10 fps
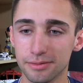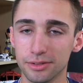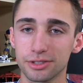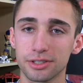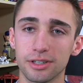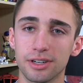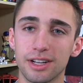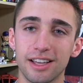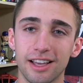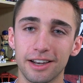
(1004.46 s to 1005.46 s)
for sure.
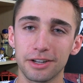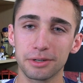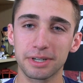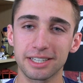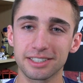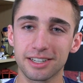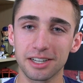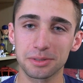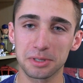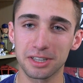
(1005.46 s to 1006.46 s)
I know you're big into
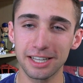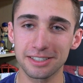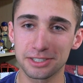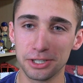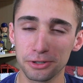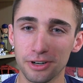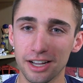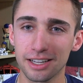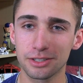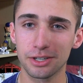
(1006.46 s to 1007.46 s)
custom cleats too,
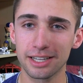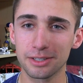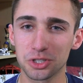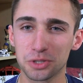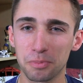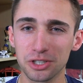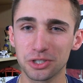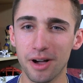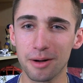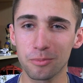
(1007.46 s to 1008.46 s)
right? You had those
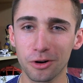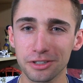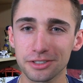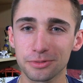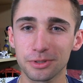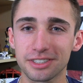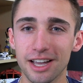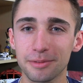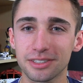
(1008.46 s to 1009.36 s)
SpongeBob ones one time